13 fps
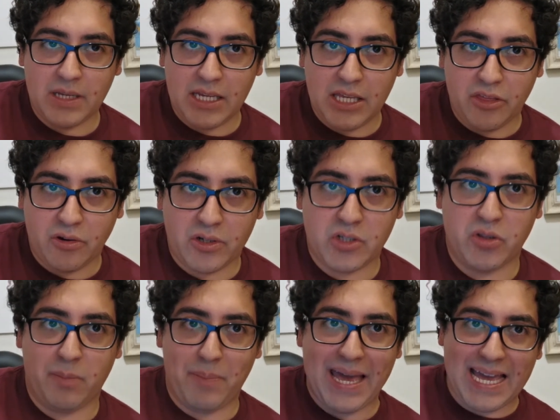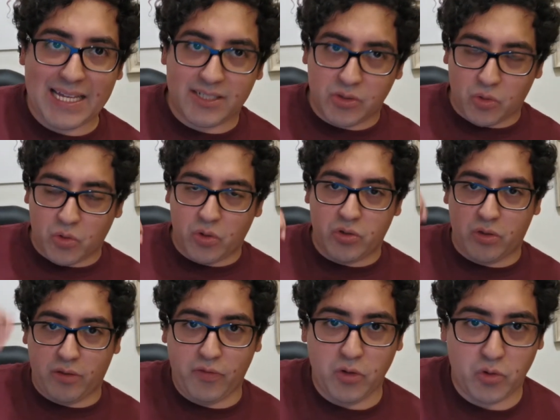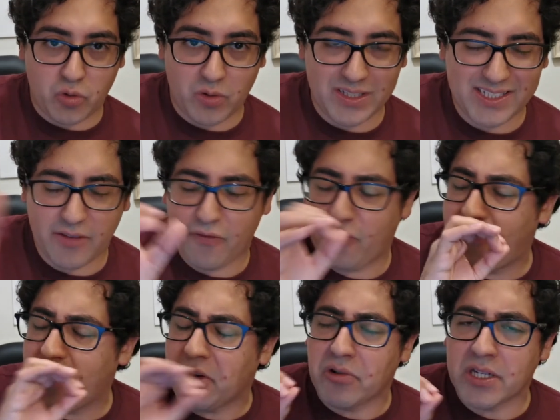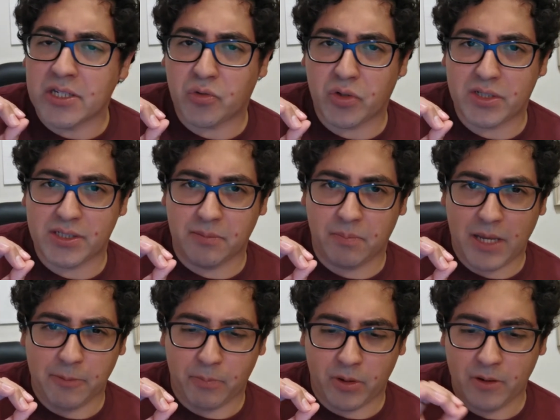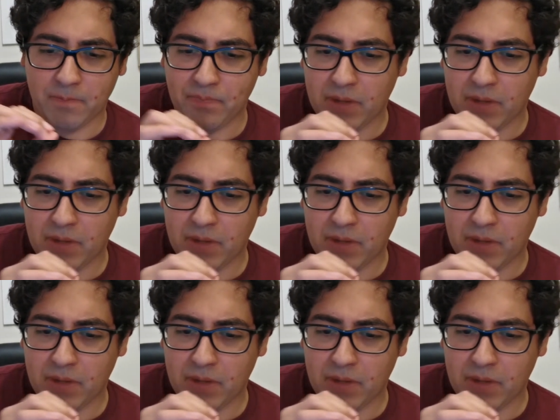either to the past or to the future. It's a very interesting paper.